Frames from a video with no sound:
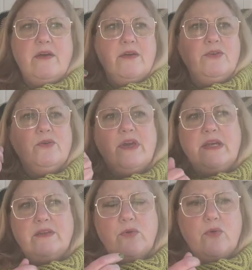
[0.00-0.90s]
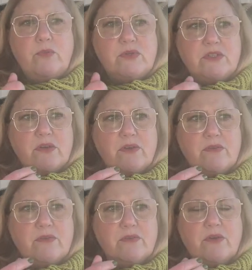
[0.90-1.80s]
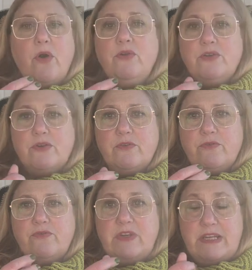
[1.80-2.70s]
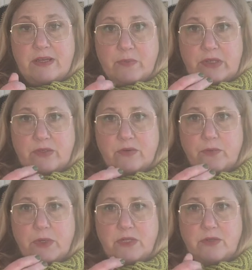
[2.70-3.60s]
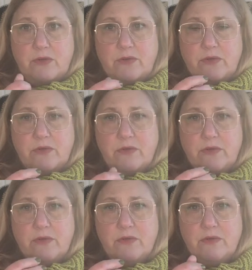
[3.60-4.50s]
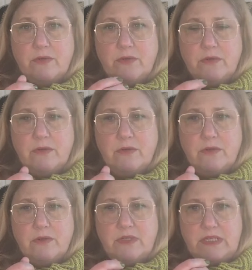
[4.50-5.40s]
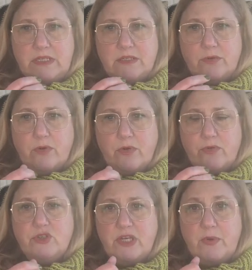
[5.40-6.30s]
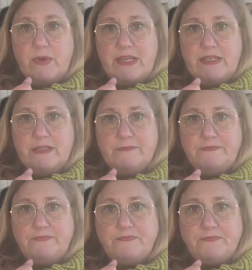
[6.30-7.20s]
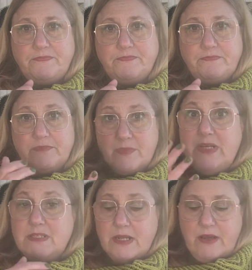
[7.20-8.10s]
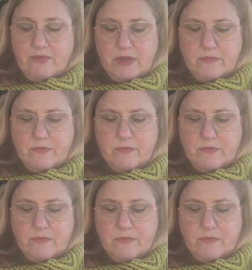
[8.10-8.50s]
you get almost a cotton feeling when you knit or crochet with it. It's a lovely